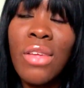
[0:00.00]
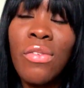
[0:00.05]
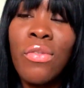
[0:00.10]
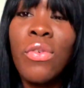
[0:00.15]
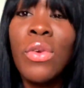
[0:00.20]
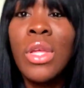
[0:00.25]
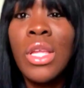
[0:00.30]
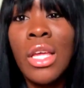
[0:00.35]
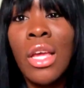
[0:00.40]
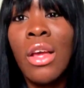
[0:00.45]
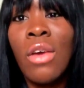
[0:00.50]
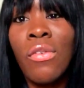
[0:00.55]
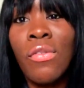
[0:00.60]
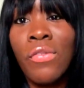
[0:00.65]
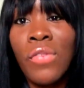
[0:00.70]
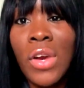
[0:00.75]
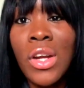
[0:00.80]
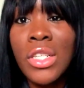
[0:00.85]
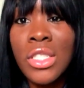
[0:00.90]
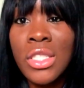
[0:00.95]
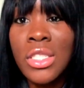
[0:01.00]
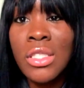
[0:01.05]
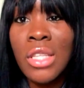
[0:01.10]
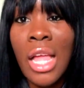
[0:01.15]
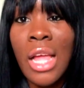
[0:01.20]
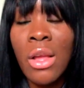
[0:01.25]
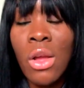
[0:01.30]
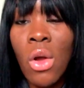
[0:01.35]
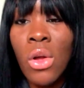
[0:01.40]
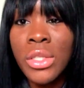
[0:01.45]
for your first
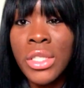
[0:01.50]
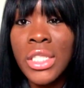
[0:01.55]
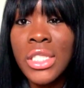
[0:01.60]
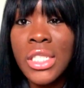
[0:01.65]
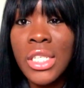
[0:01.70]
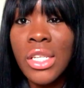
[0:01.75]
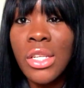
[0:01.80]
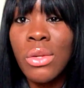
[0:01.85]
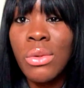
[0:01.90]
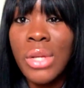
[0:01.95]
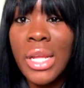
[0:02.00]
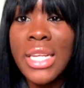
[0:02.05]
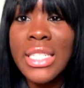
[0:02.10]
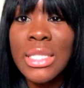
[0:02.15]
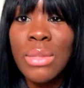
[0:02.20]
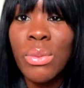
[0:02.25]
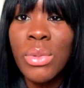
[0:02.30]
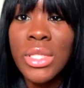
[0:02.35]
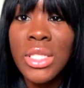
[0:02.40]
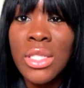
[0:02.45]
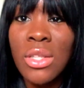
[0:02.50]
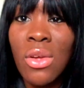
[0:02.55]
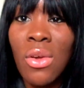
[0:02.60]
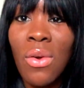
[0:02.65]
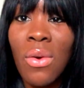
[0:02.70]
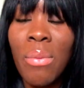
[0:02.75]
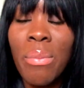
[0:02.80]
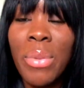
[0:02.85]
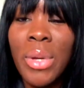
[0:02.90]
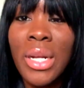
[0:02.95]
like auditioning, you dance to one
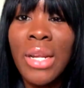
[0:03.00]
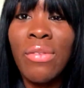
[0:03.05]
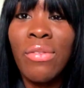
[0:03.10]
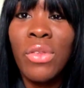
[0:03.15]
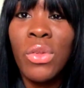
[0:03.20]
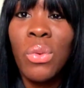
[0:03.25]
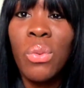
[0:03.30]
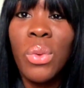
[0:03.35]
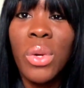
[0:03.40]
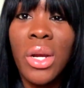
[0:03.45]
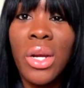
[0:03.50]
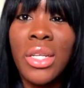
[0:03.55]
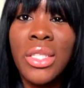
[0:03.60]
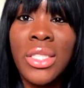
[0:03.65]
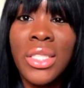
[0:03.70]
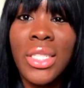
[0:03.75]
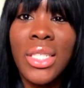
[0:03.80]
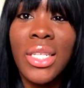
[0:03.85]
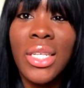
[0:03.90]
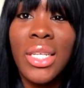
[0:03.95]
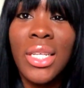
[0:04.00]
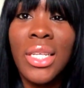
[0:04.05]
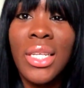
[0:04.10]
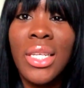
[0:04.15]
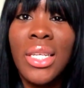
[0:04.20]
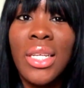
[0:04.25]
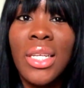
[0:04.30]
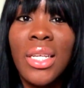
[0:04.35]
song, but if you were to,